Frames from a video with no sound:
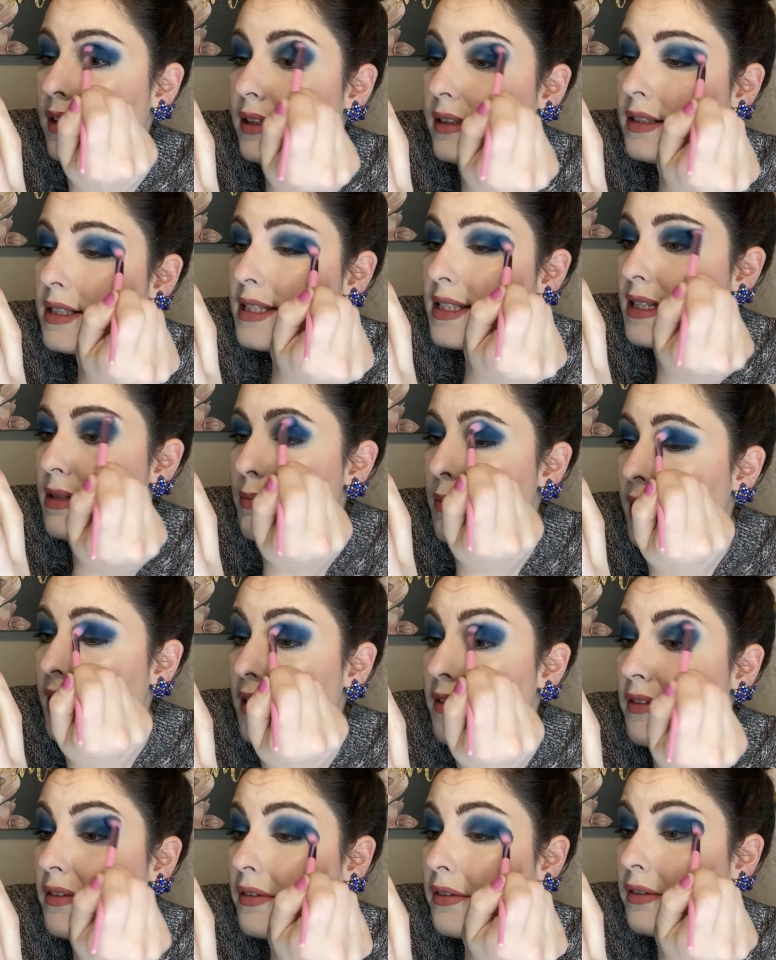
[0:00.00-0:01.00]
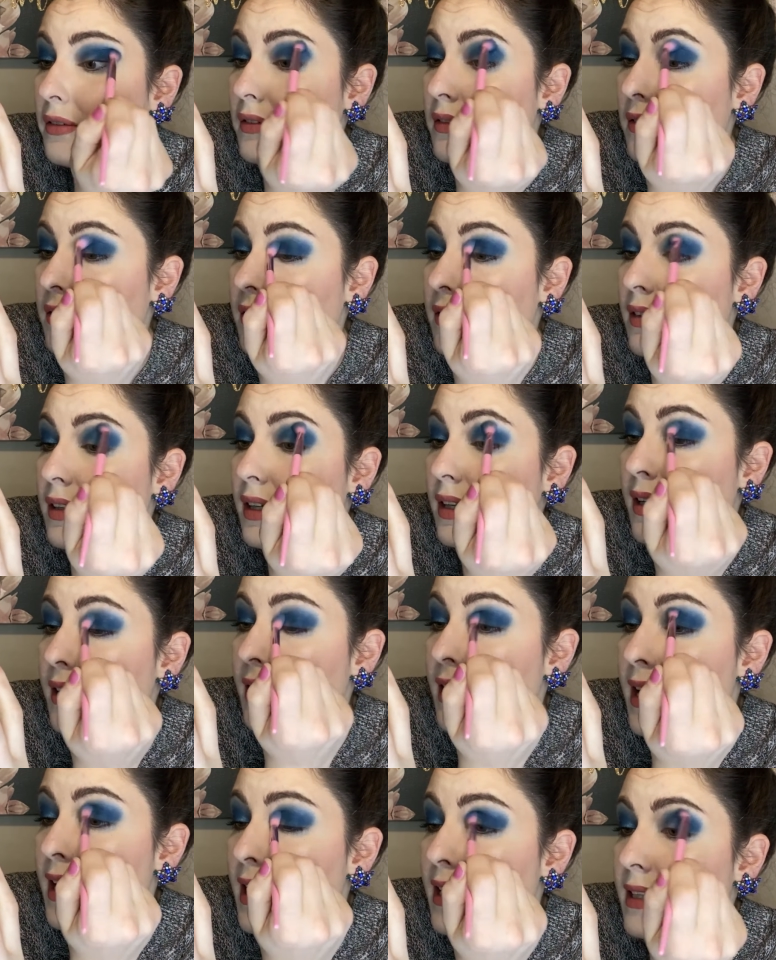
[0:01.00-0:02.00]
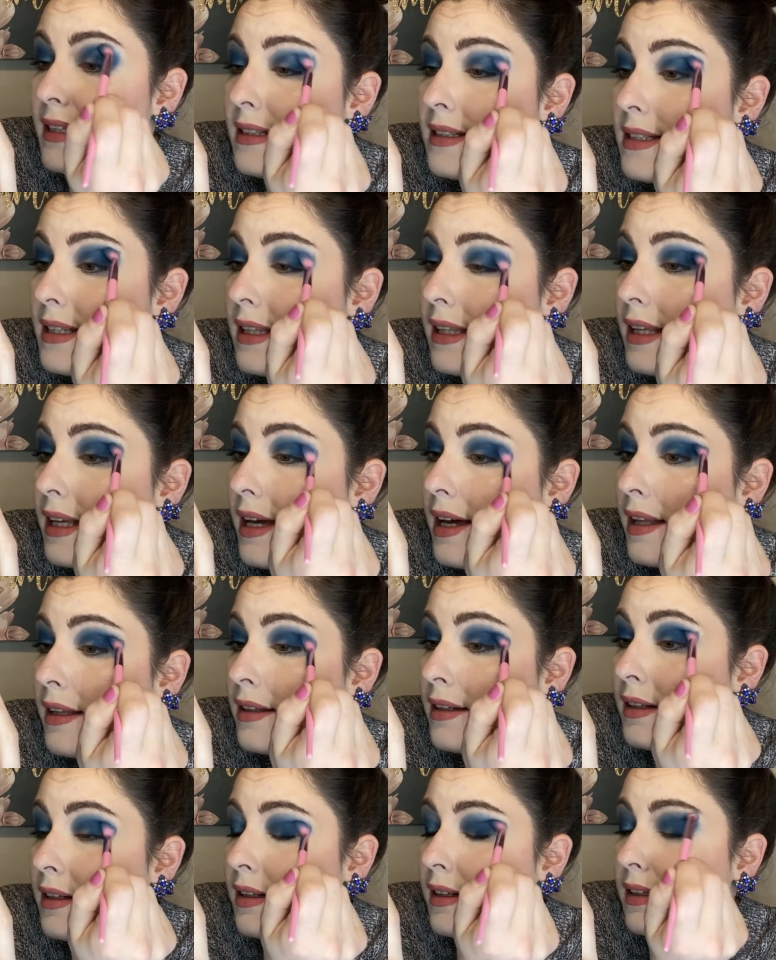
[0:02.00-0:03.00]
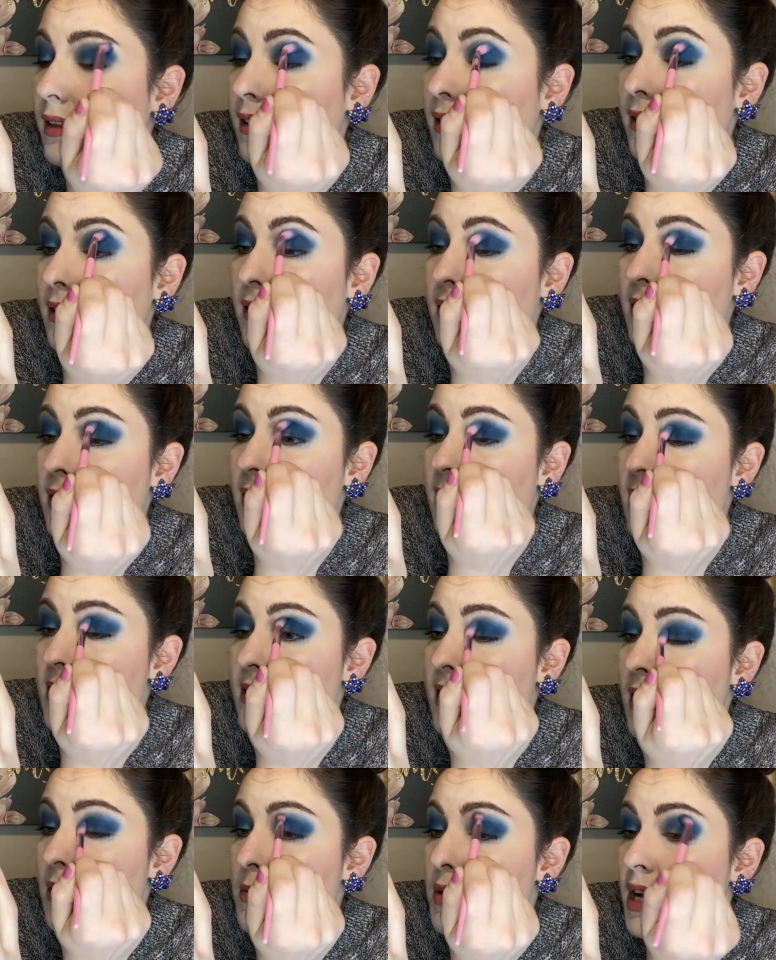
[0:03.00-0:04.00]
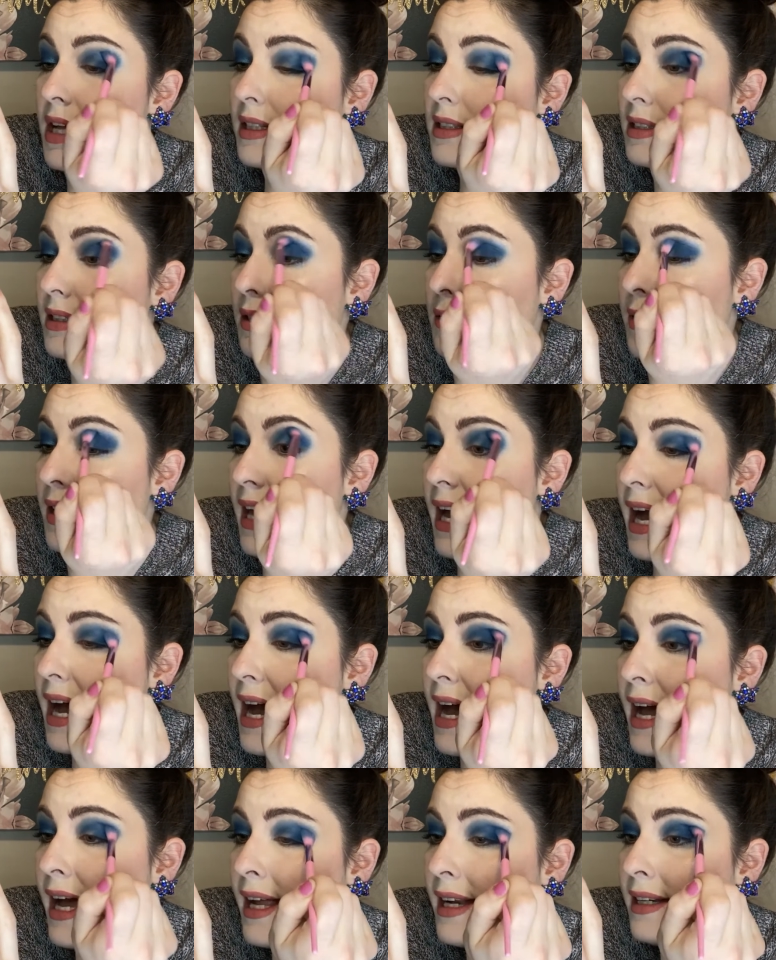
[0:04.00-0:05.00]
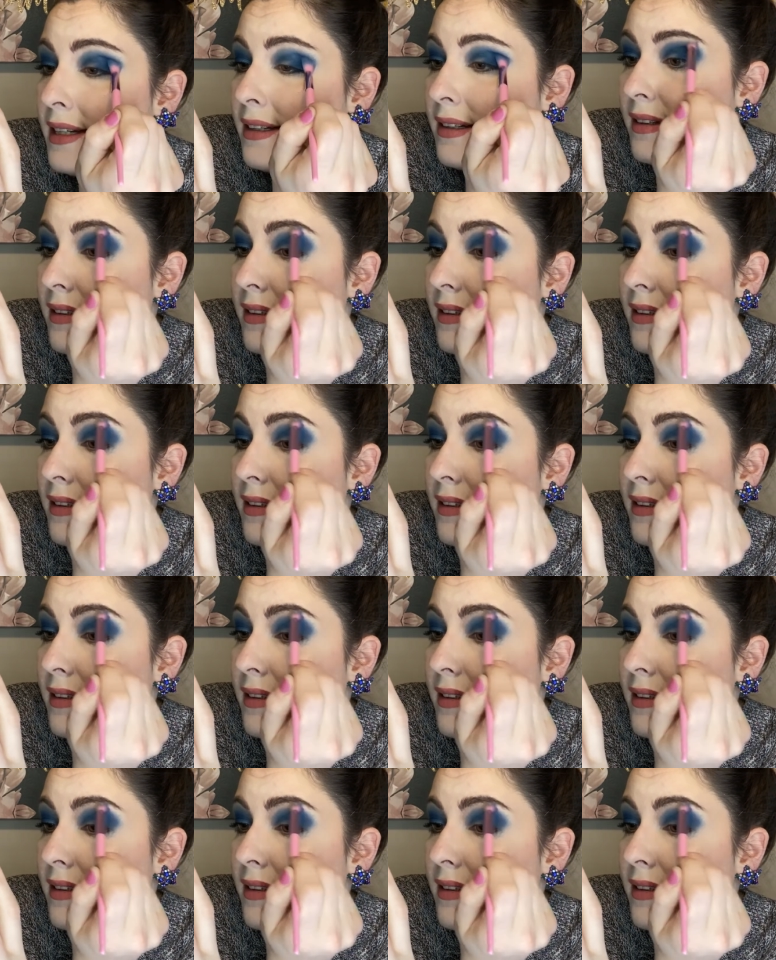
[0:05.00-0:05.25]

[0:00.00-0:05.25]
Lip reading: just above that into to the same color that we had,